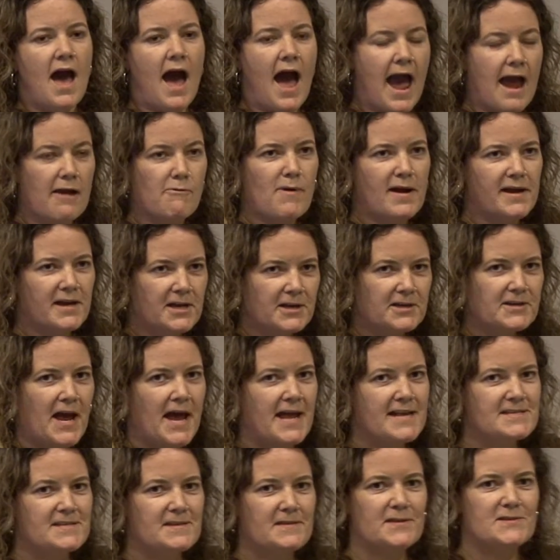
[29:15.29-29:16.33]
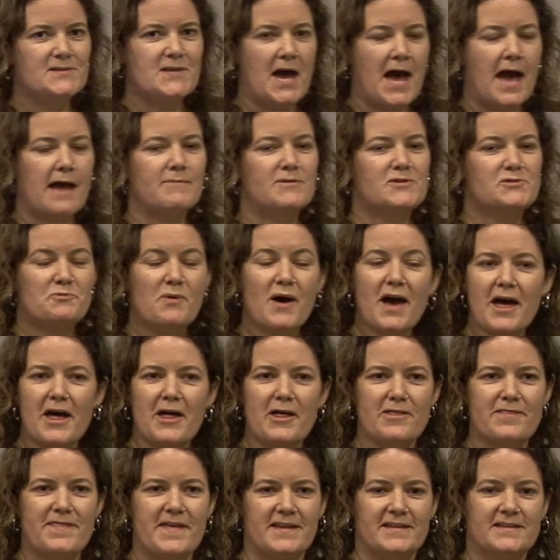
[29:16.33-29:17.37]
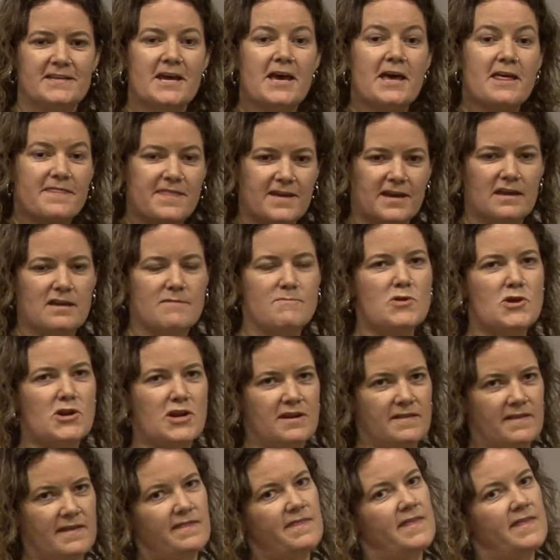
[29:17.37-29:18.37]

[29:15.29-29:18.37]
I recognized at the time as well that the community